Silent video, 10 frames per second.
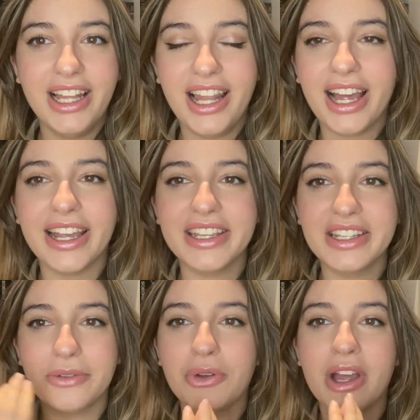Like,
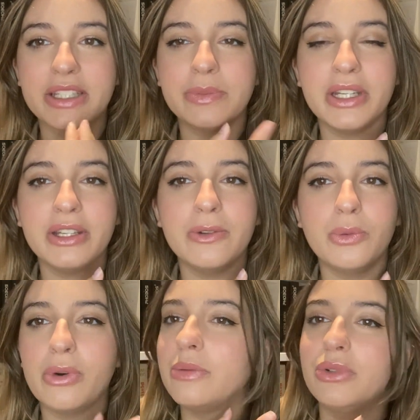if you ask me
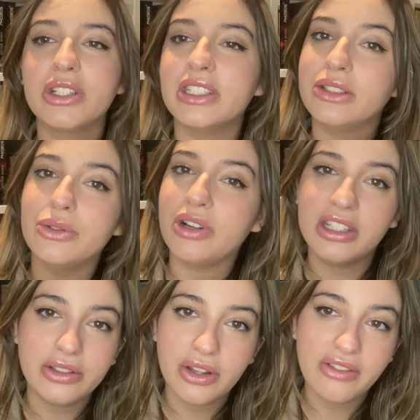what book did you read
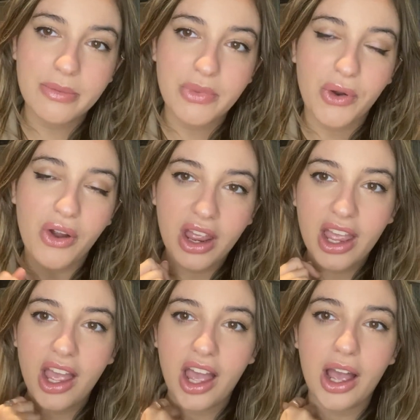in November,
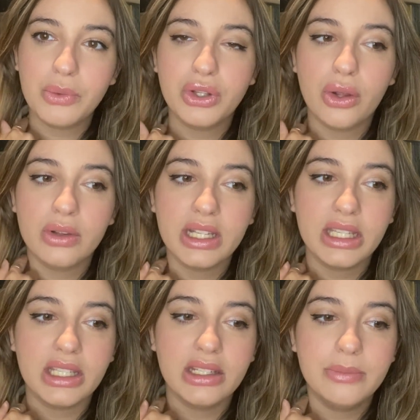I would
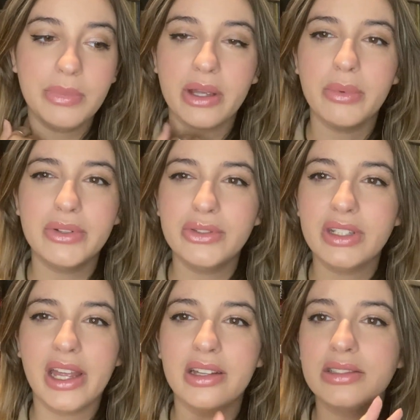only be able to
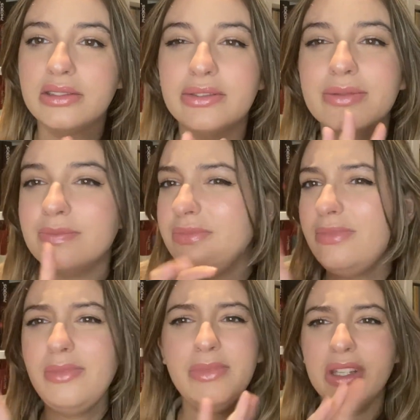tell
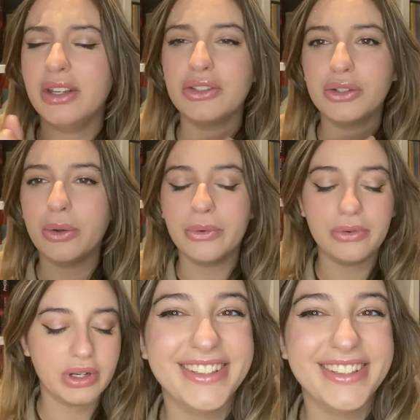2 or 3.